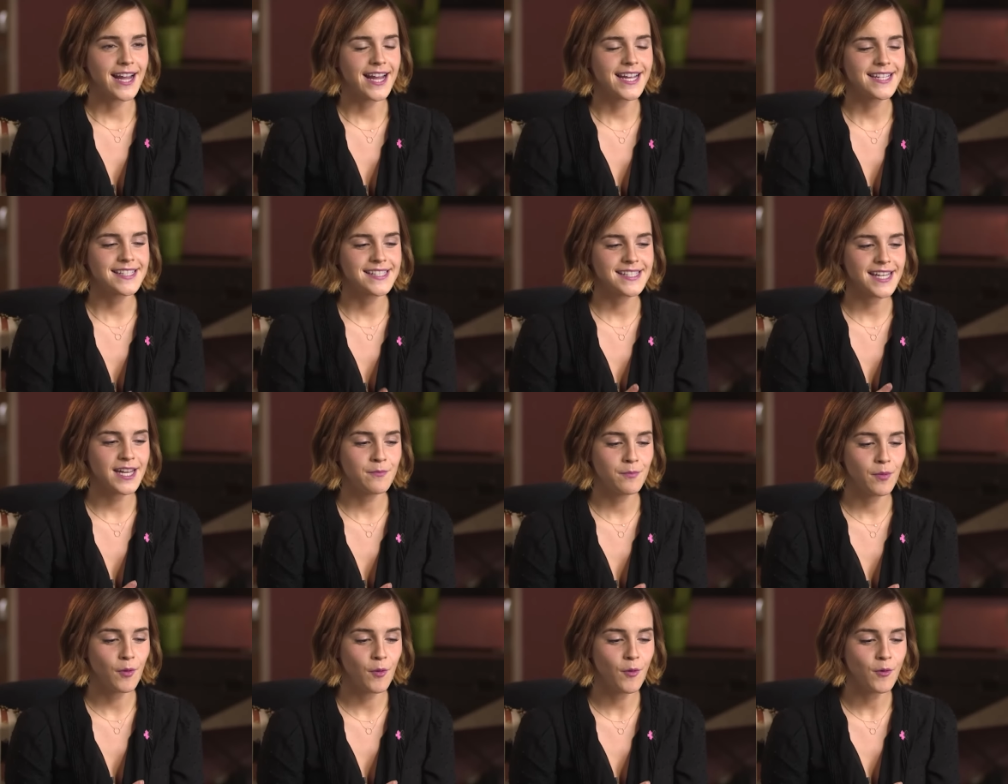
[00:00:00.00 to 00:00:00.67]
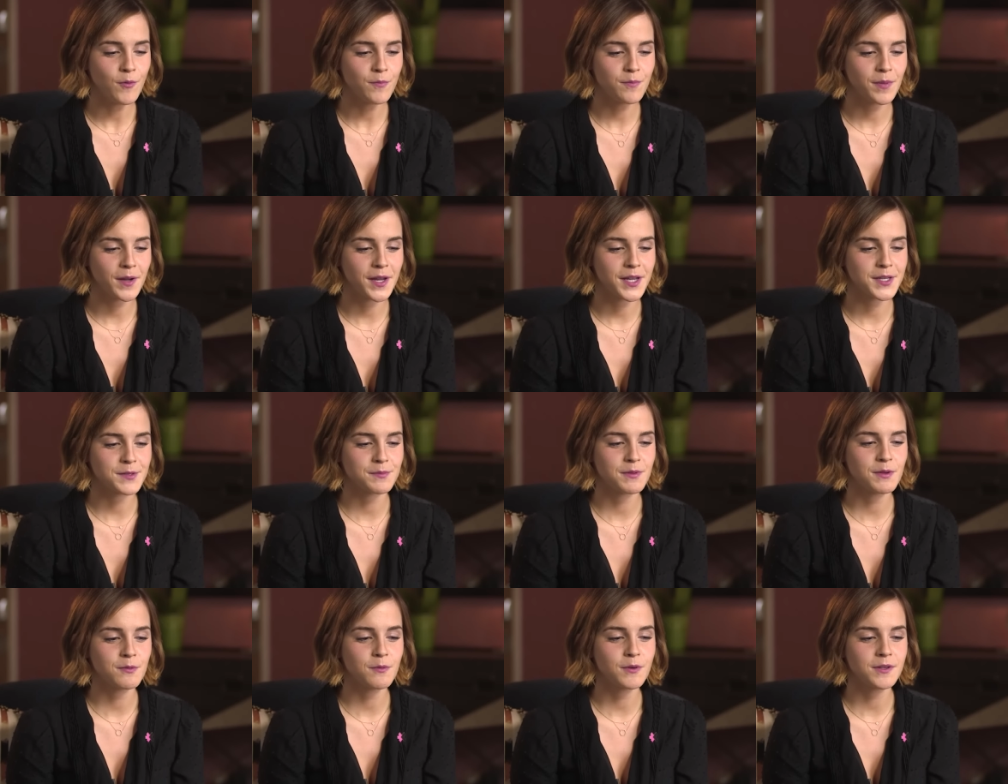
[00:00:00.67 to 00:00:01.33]
it's important
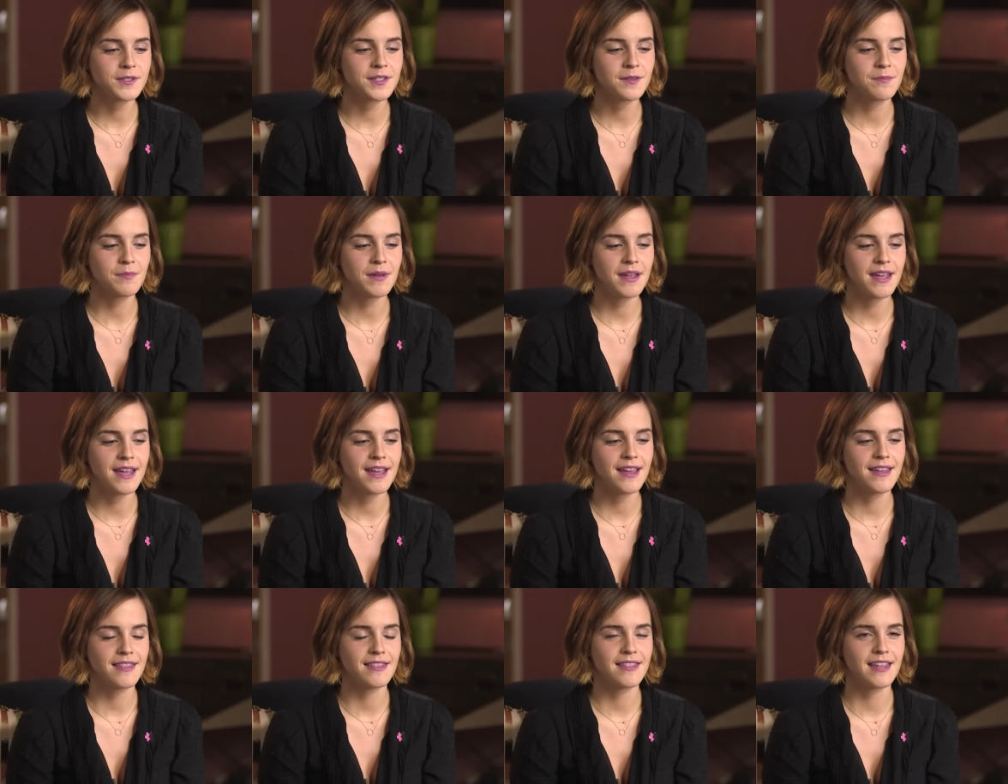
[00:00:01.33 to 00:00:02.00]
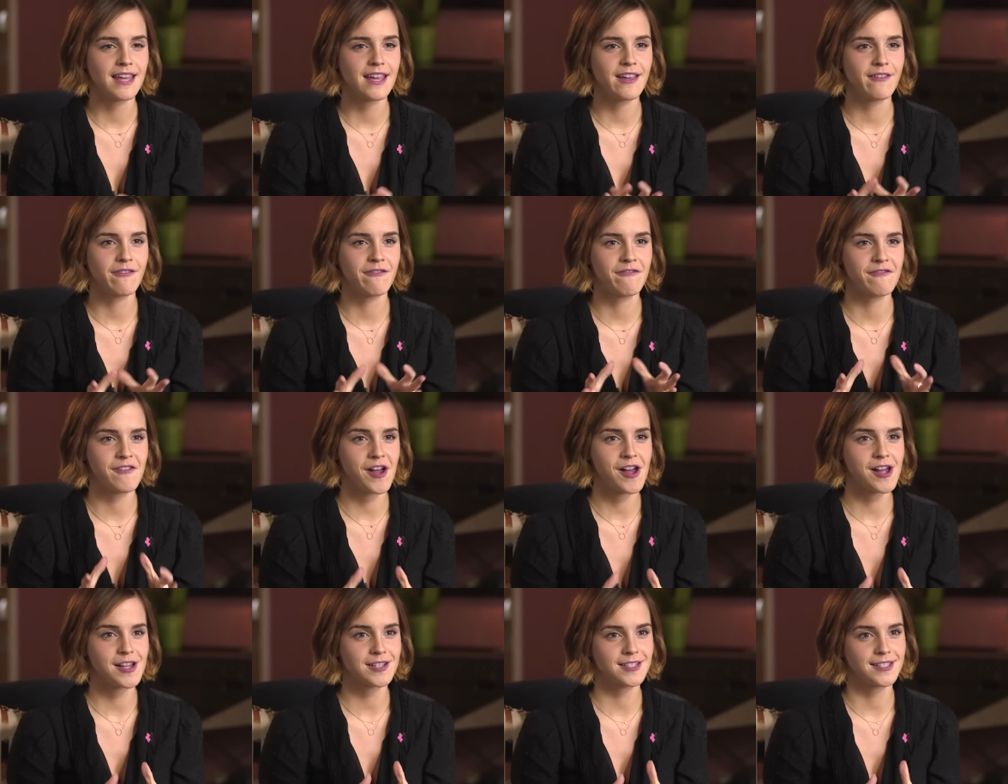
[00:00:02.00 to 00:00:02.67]
because we want to be the
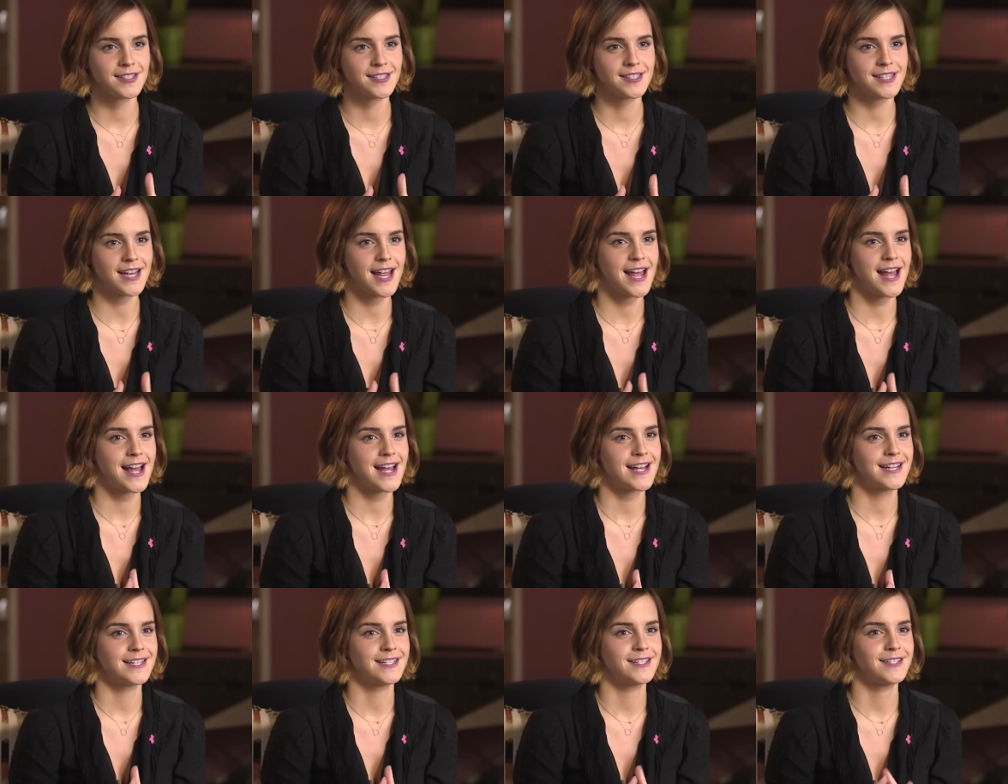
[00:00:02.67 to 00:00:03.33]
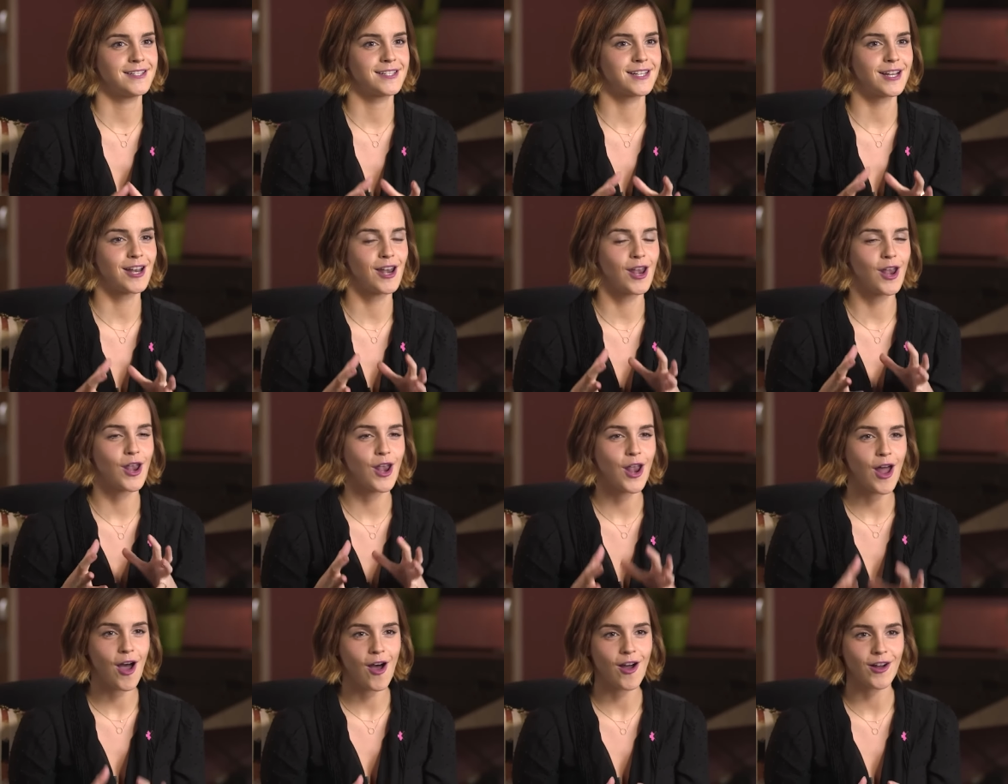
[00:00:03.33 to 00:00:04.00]
first and
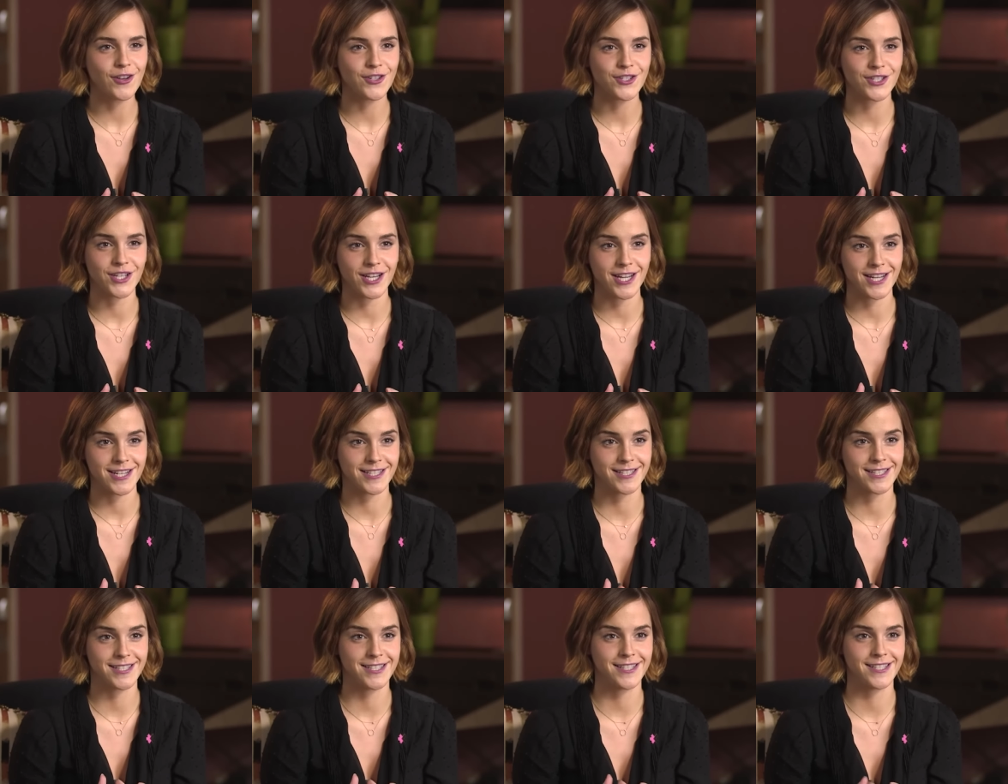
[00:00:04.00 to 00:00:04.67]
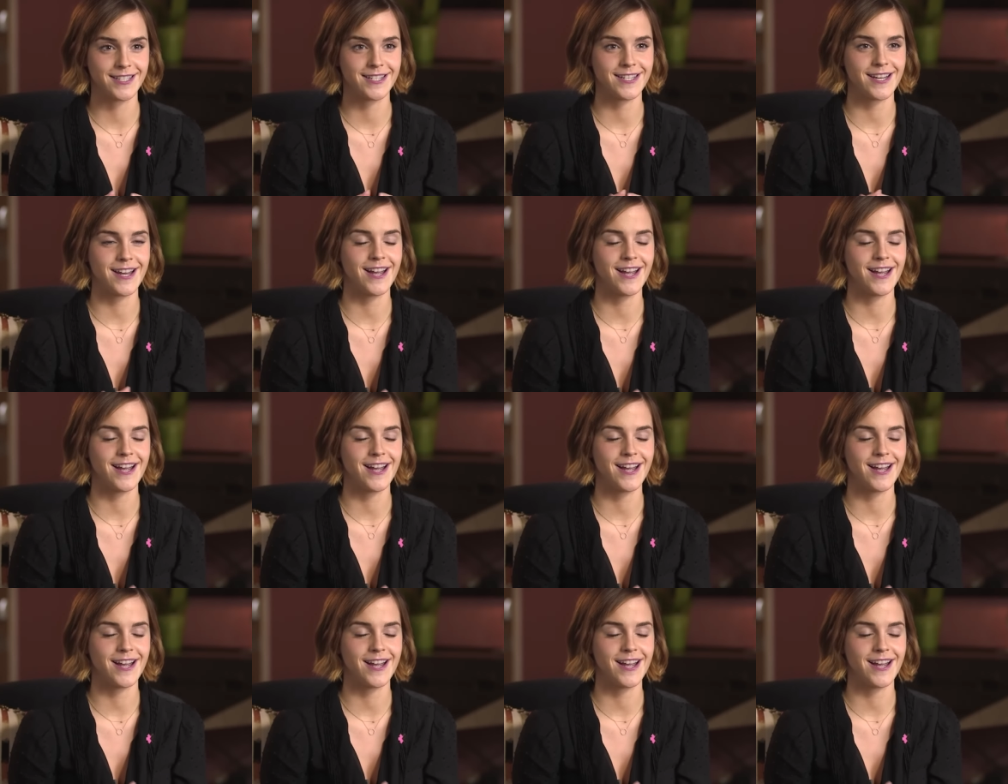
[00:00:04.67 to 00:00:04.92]
largest